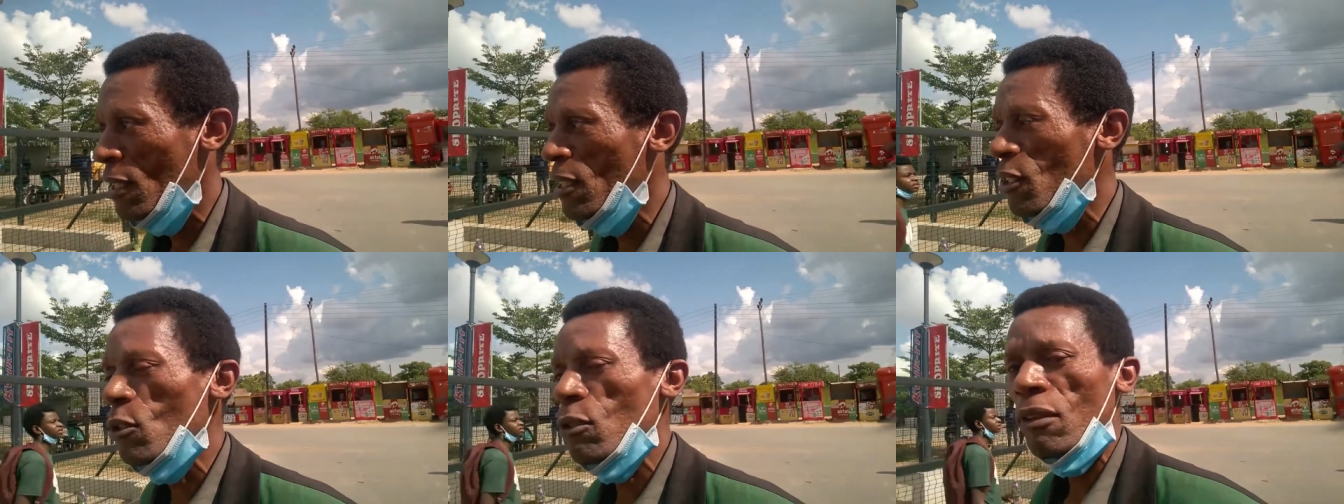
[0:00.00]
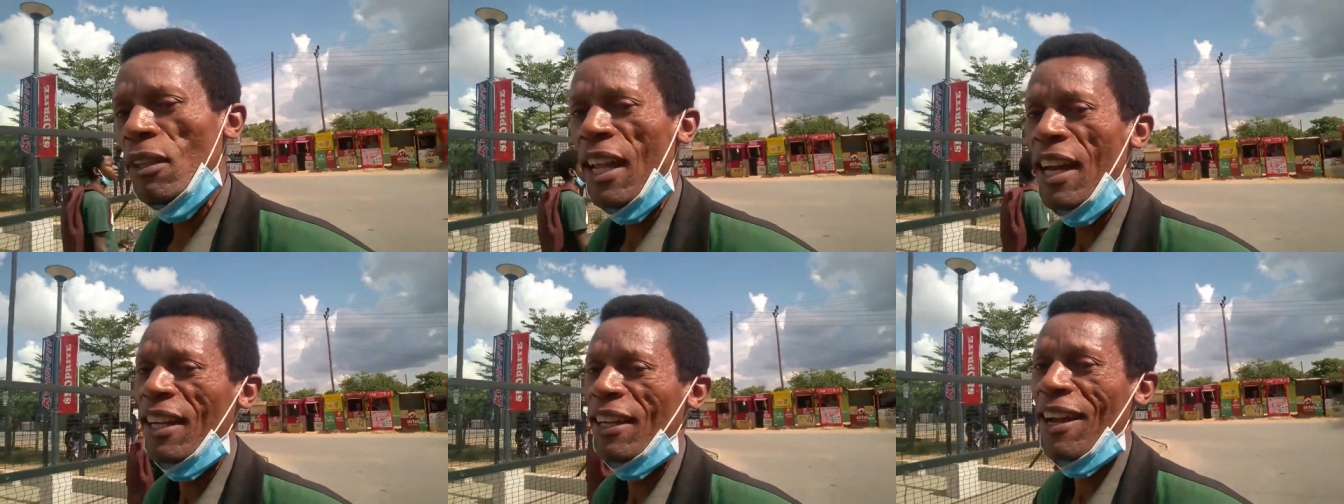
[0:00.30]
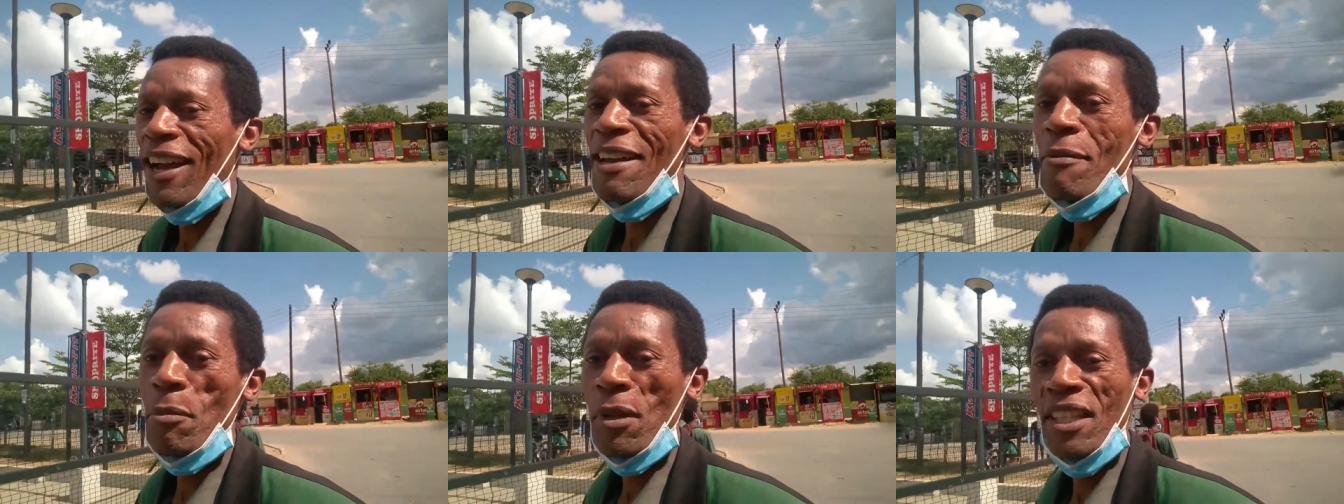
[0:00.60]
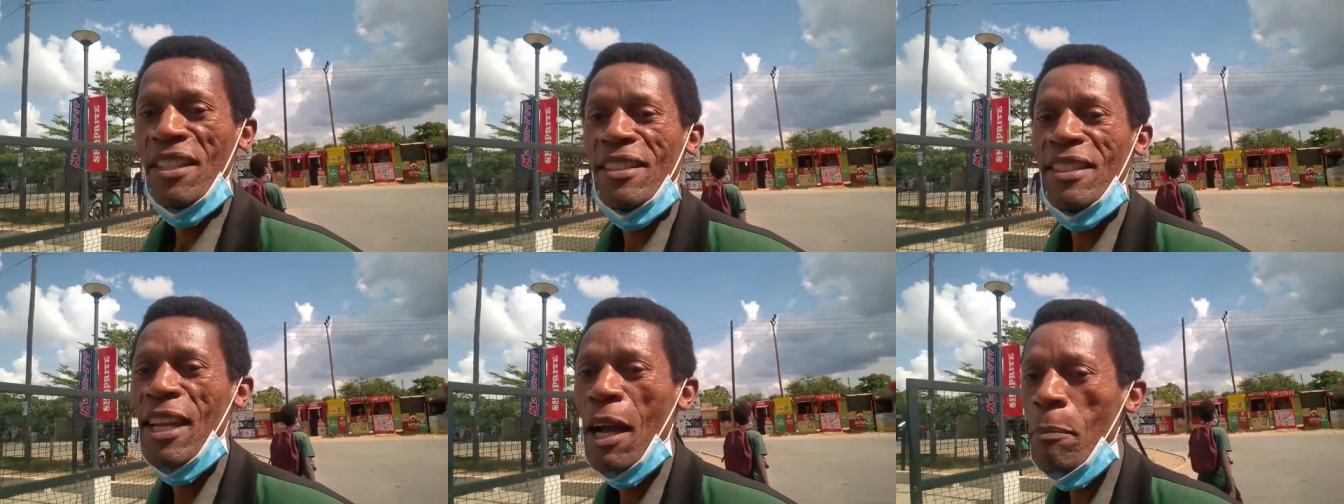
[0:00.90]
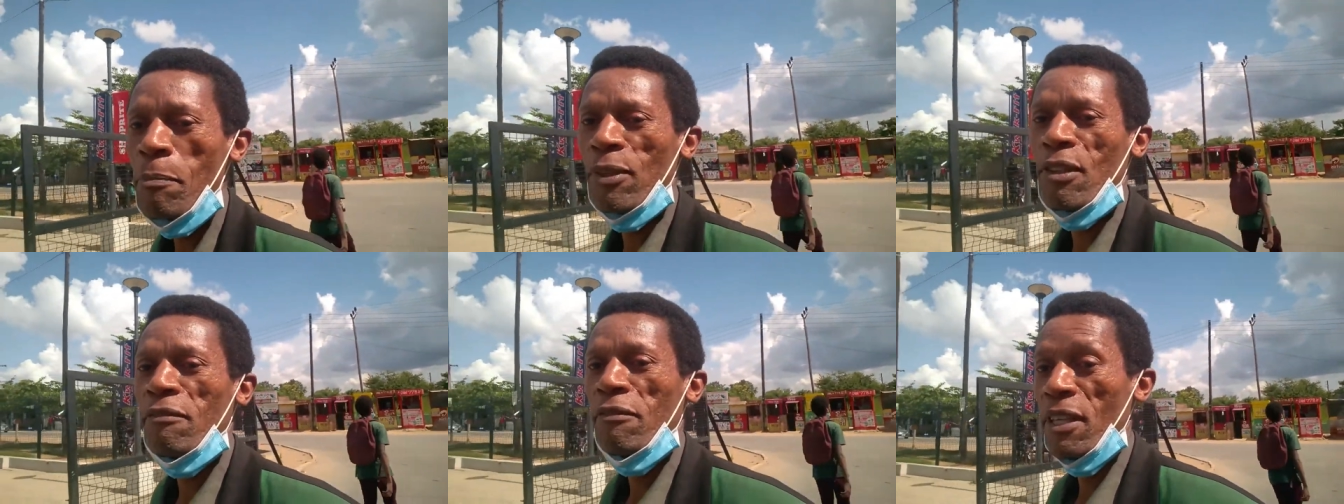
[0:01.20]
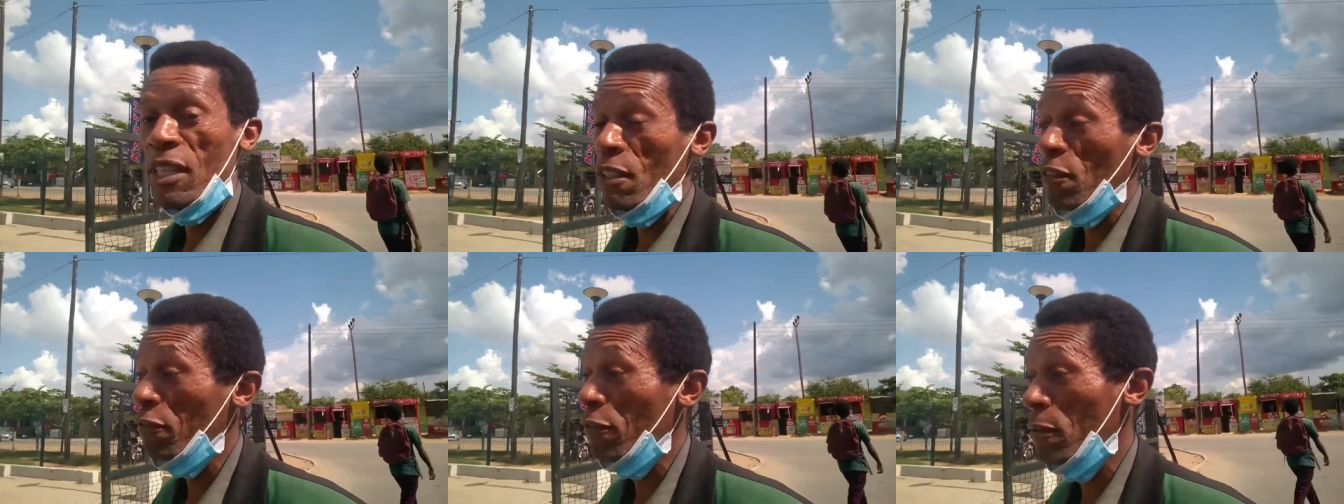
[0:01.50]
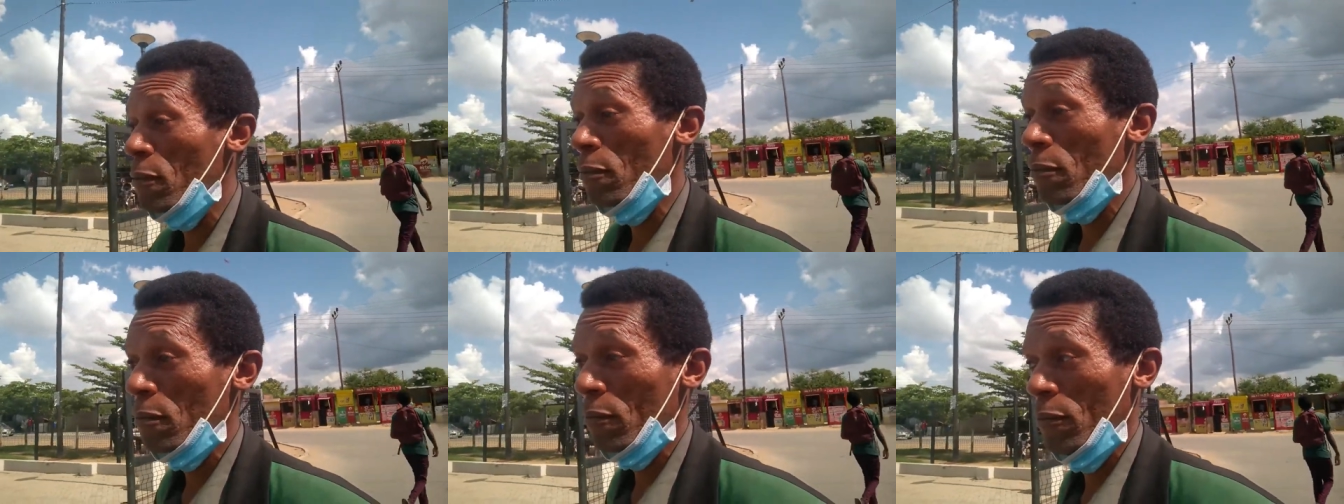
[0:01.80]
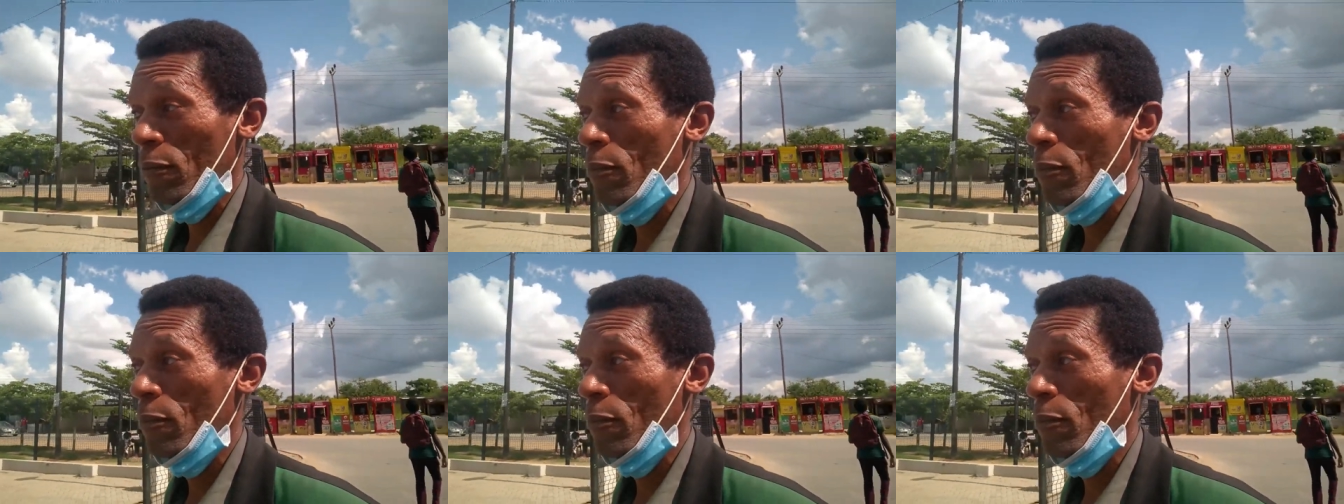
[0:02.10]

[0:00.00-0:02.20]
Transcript: It's not like I made it up. You've heard from